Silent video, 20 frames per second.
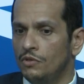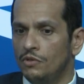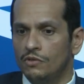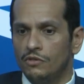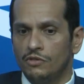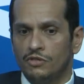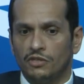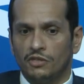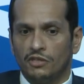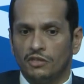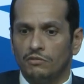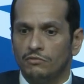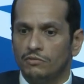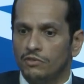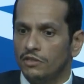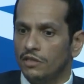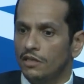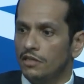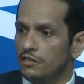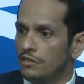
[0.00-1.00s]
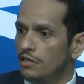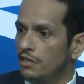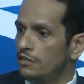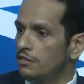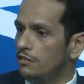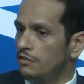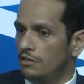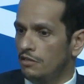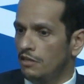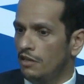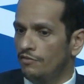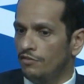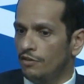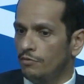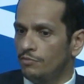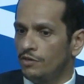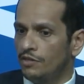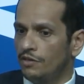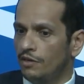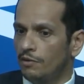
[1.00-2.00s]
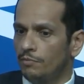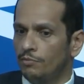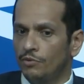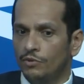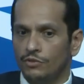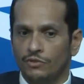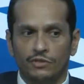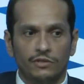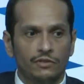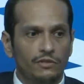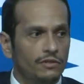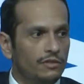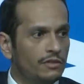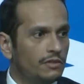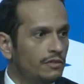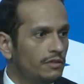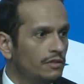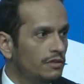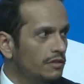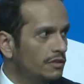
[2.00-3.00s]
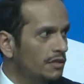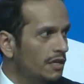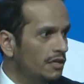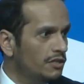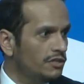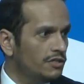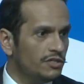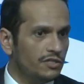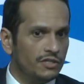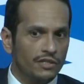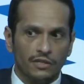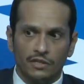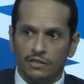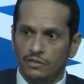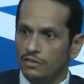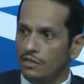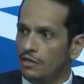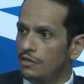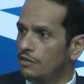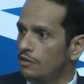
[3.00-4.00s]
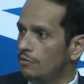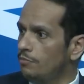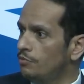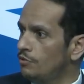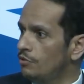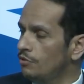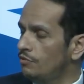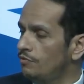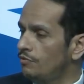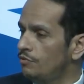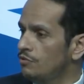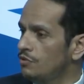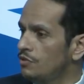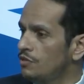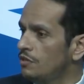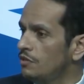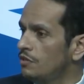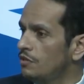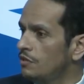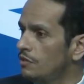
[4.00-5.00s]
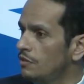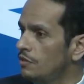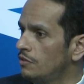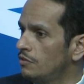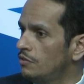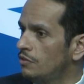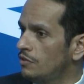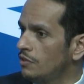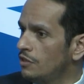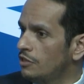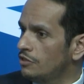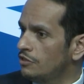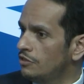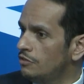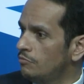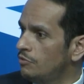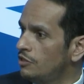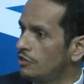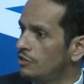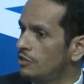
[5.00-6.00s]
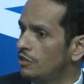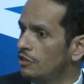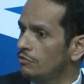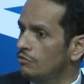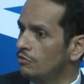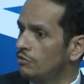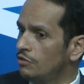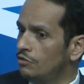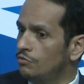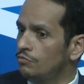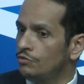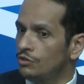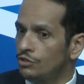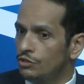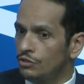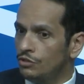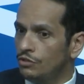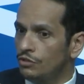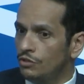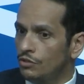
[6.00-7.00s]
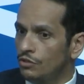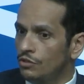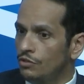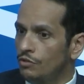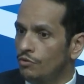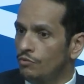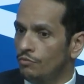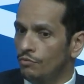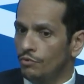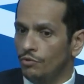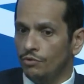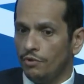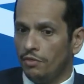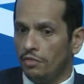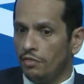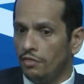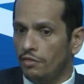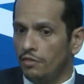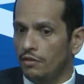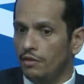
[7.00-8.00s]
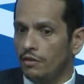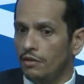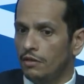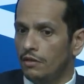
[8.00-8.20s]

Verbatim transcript: the surrounding as and never been reported in, in Al Jazeera. And any report, if you see it in international media outlet, which worth uh,